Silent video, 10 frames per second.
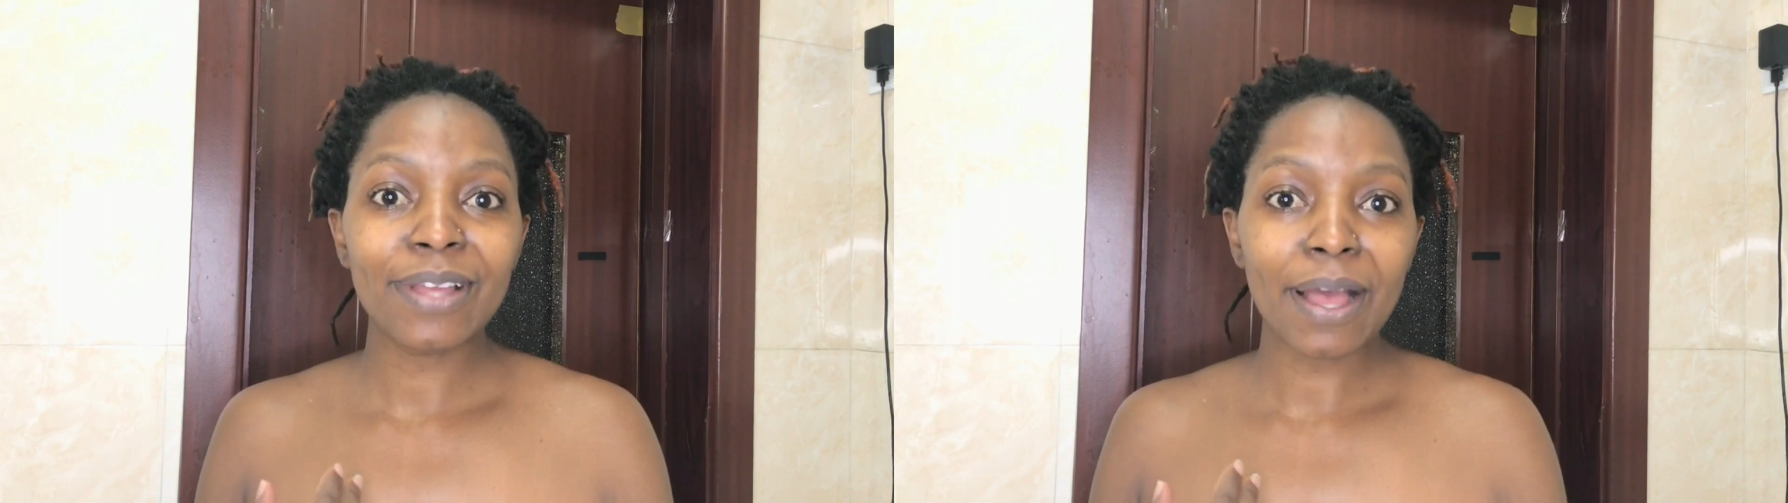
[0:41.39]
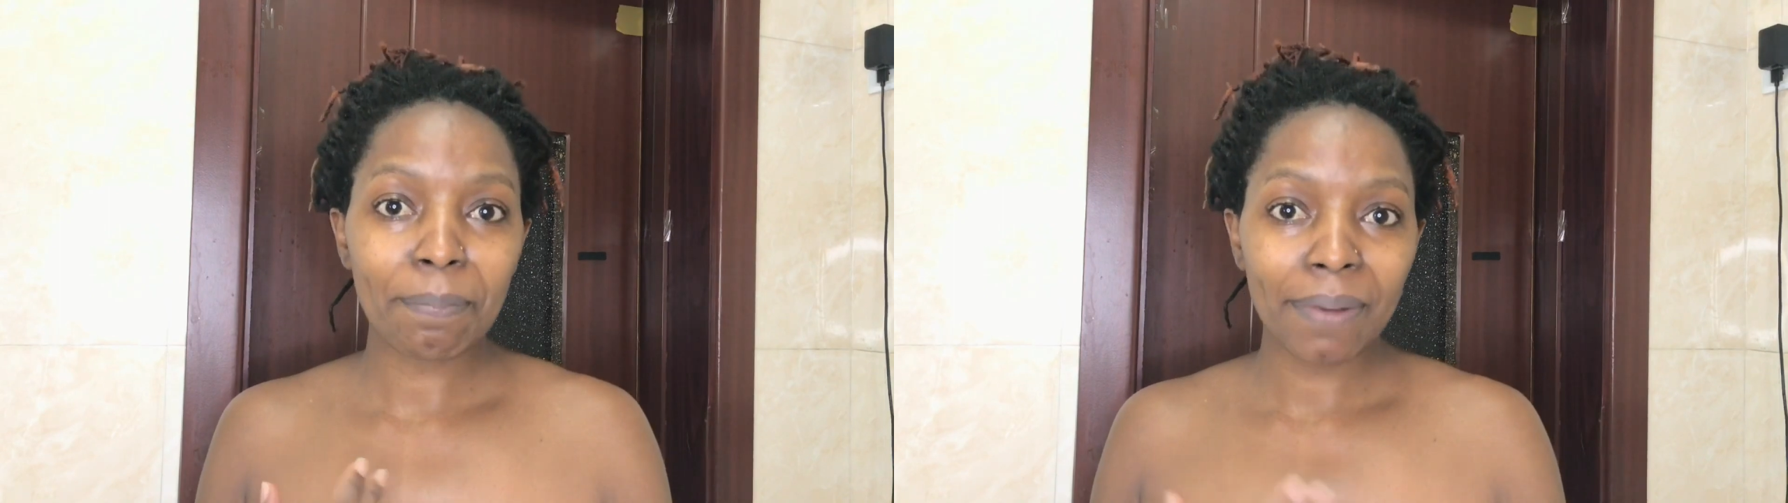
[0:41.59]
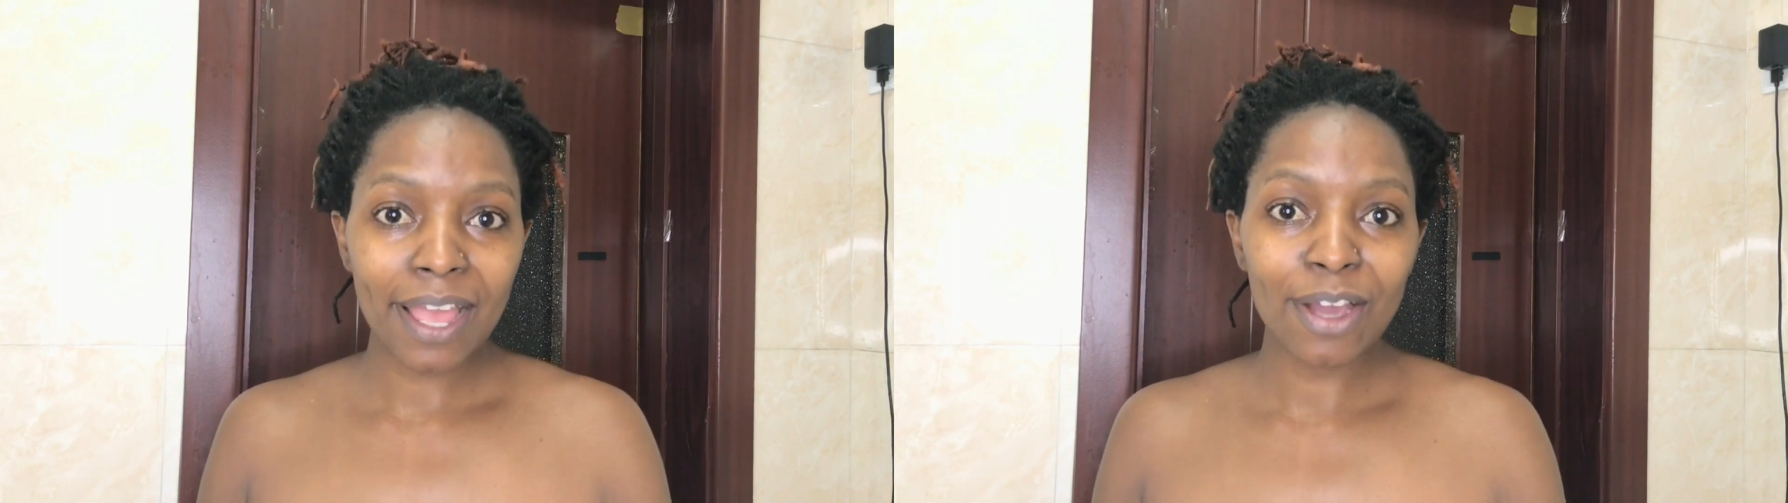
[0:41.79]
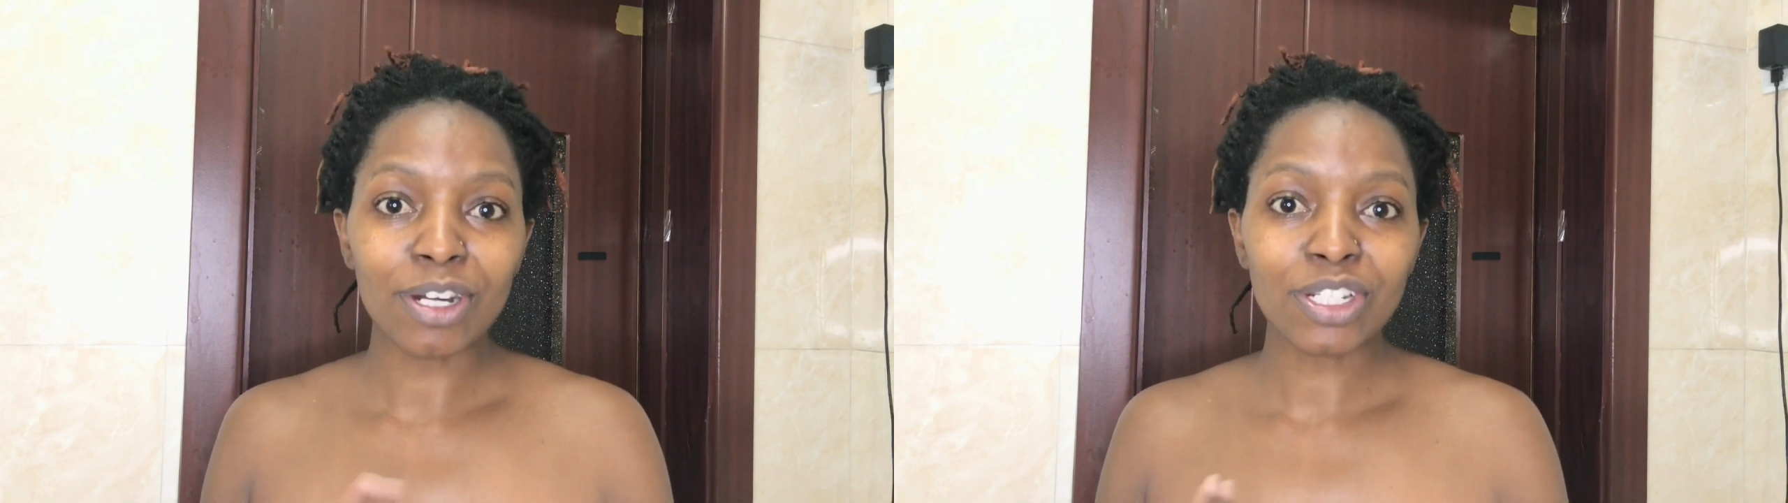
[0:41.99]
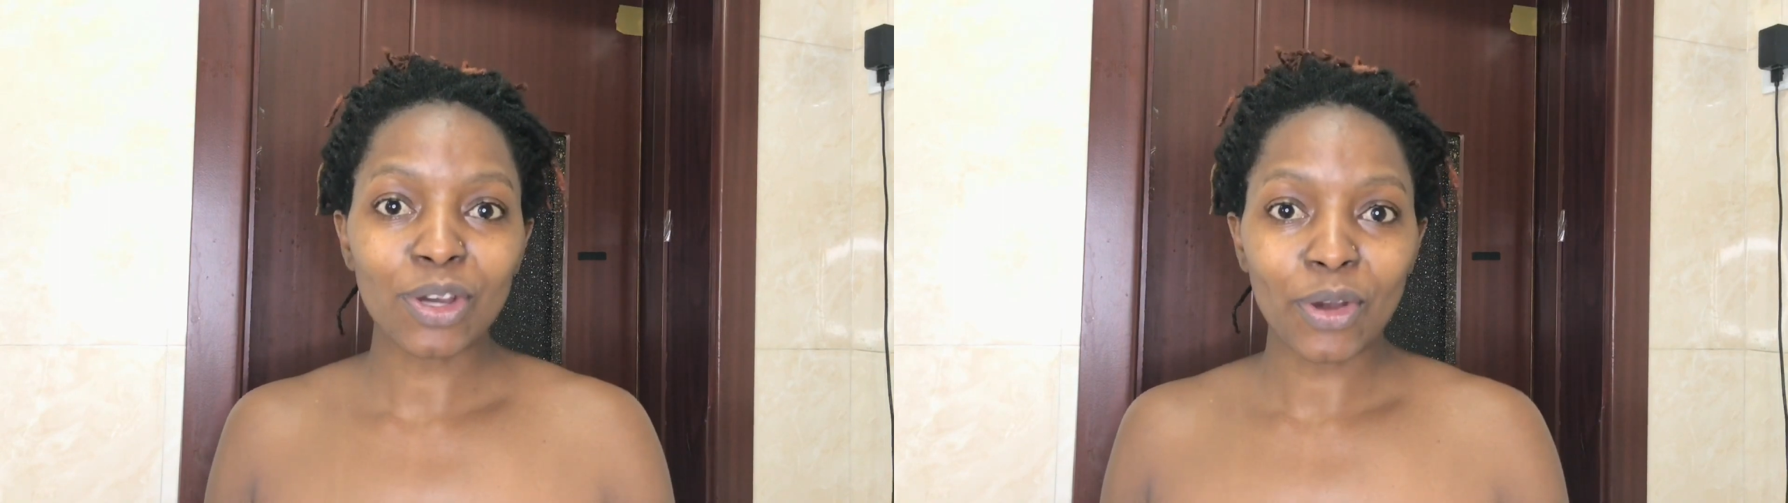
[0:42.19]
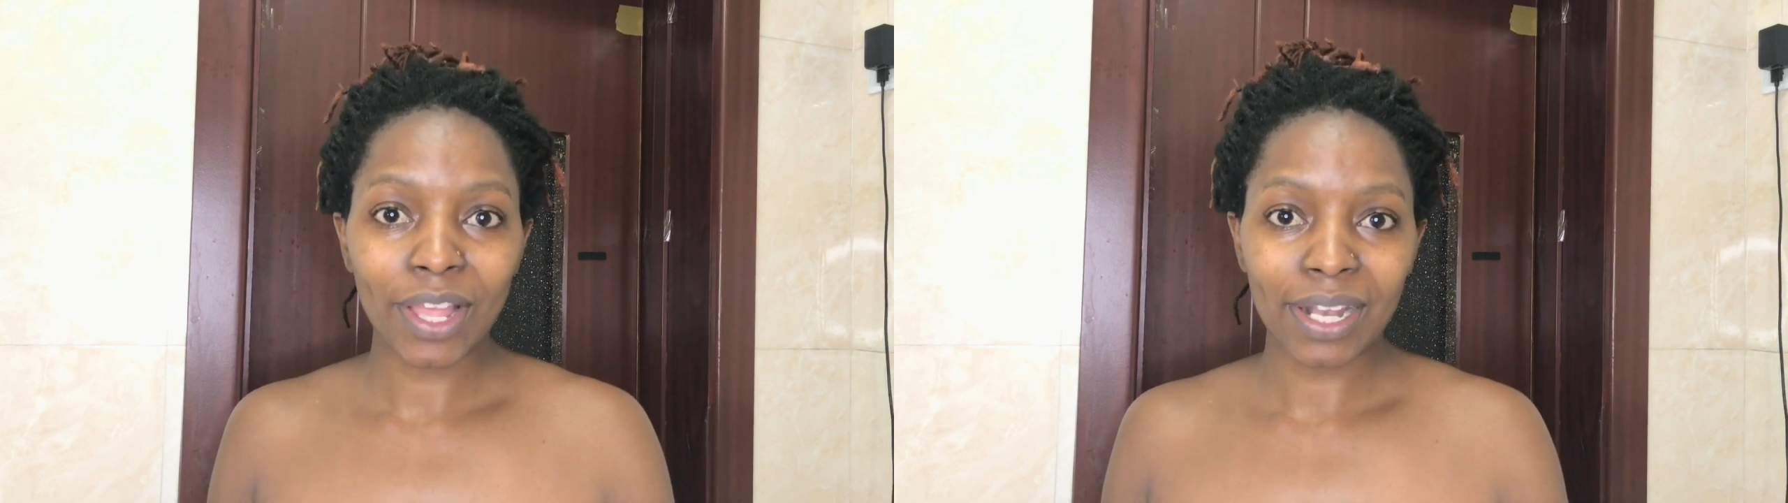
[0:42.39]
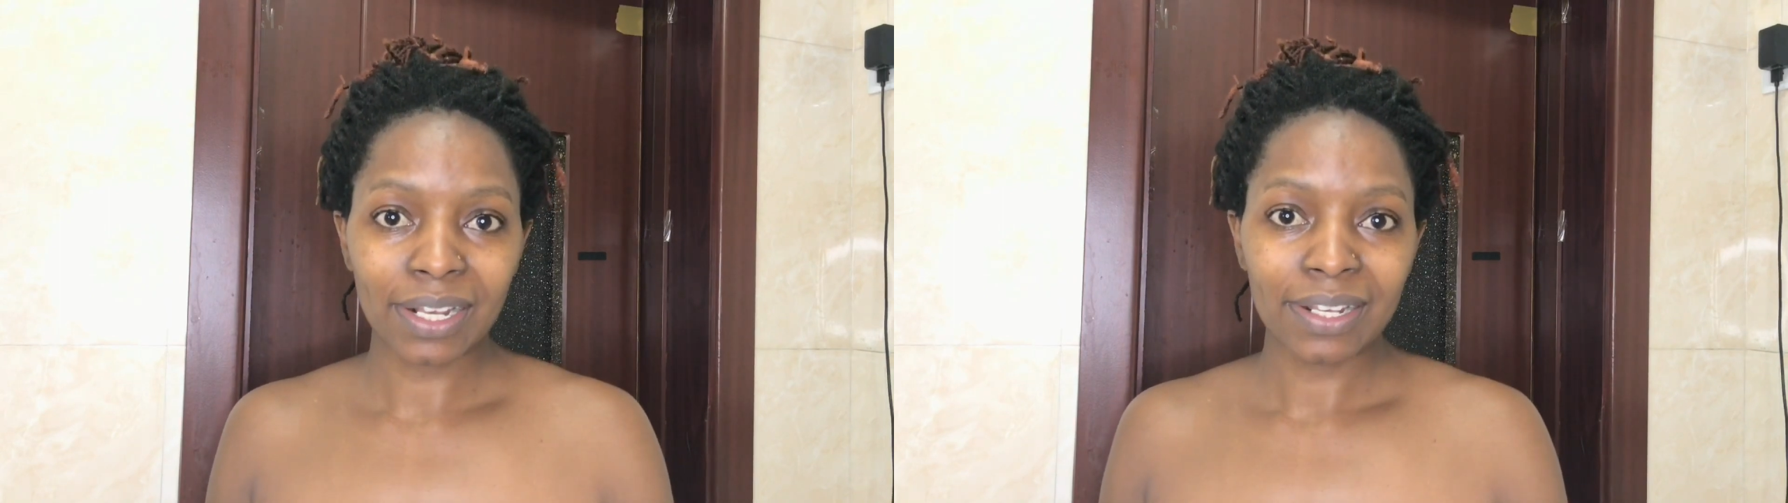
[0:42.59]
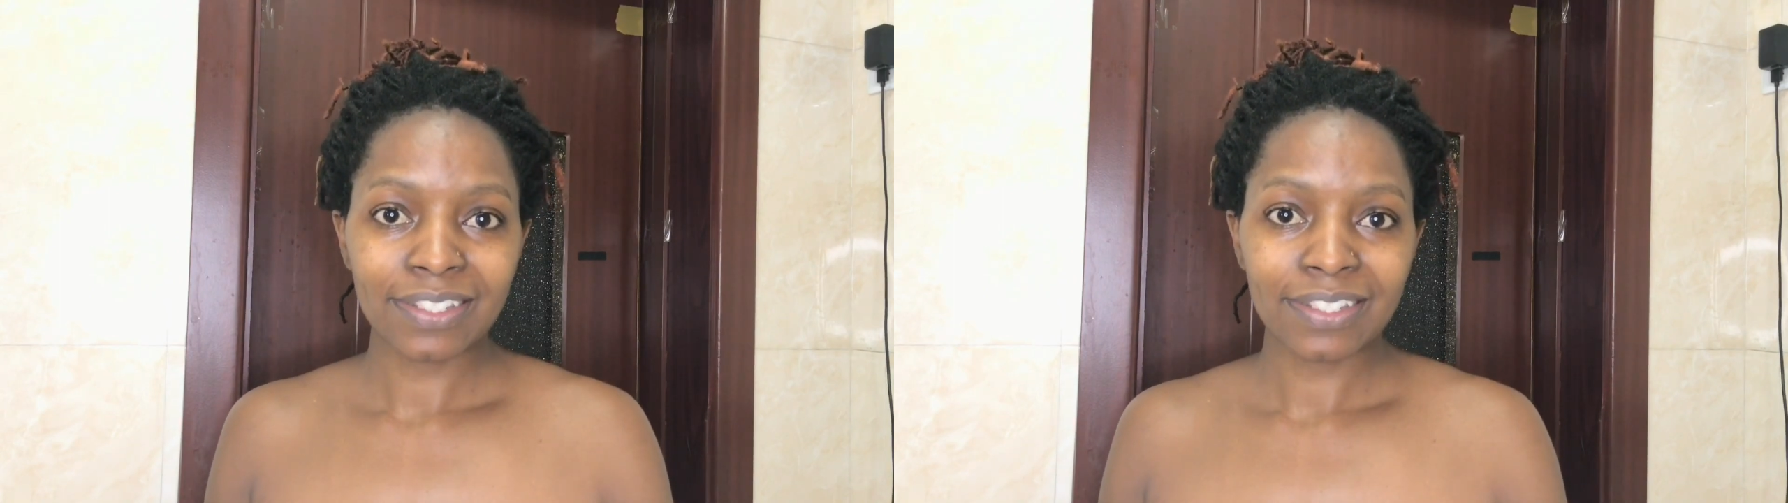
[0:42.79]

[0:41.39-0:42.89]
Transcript: apply hot oil